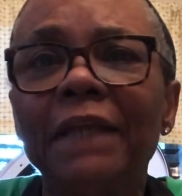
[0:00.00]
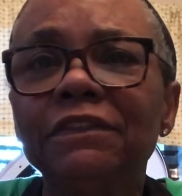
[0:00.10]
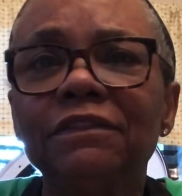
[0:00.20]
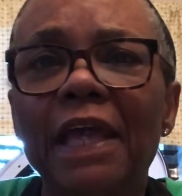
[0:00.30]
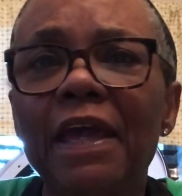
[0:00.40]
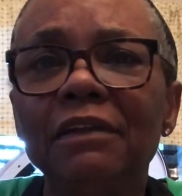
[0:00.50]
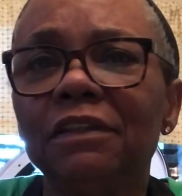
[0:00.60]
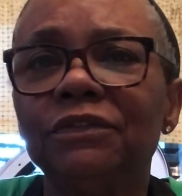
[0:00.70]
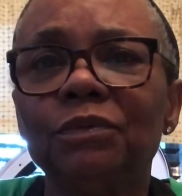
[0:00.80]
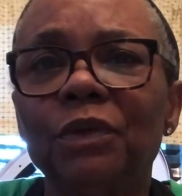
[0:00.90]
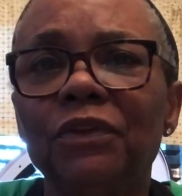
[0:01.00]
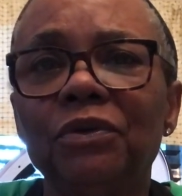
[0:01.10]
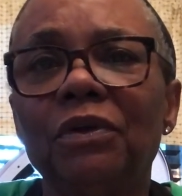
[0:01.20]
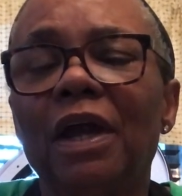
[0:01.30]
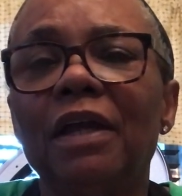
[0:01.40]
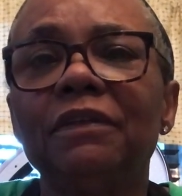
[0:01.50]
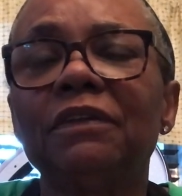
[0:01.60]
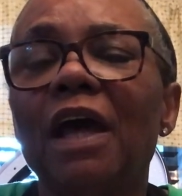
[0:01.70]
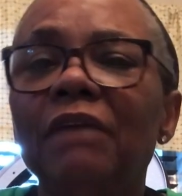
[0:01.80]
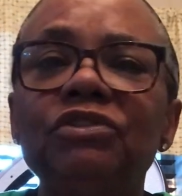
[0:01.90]
sadness with you guys.
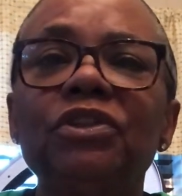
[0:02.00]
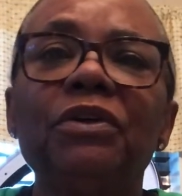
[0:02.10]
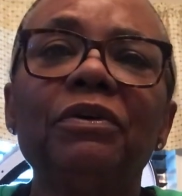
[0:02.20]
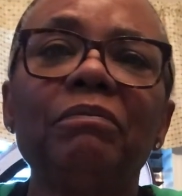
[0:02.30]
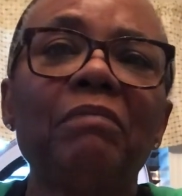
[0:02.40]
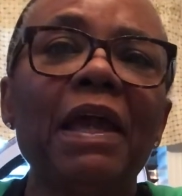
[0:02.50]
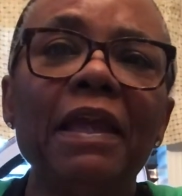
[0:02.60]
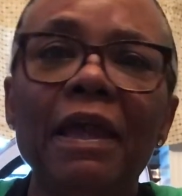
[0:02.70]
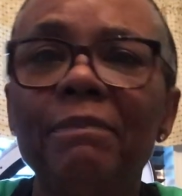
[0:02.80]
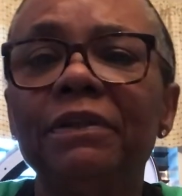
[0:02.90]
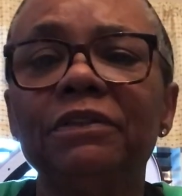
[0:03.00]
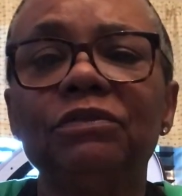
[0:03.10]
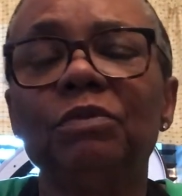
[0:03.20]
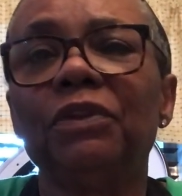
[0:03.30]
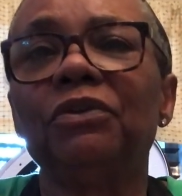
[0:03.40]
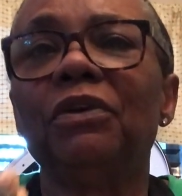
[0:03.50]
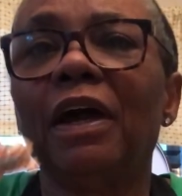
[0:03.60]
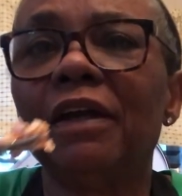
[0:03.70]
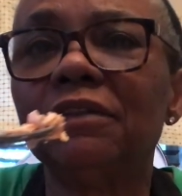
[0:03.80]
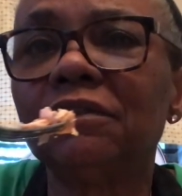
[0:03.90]
I've shared my happiness with you
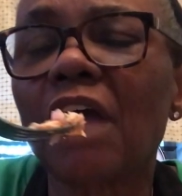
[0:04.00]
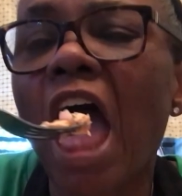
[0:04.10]
guys.